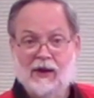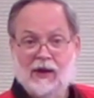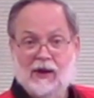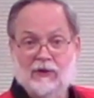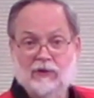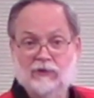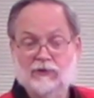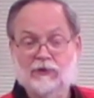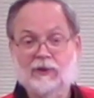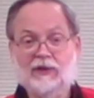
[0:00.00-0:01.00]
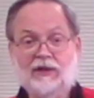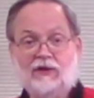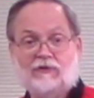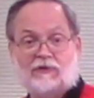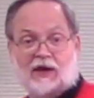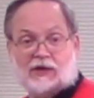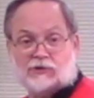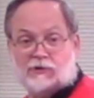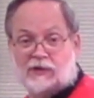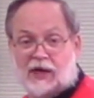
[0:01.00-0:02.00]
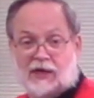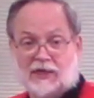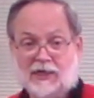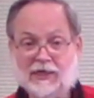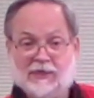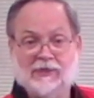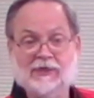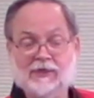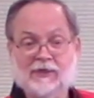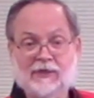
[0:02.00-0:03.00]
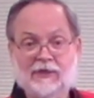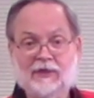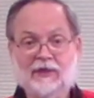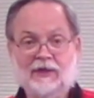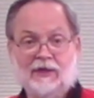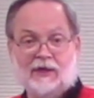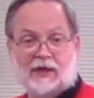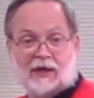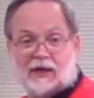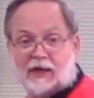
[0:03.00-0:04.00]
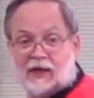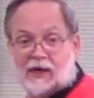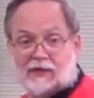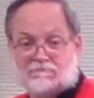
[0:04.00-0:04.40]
out and through, and then faster yet. And again,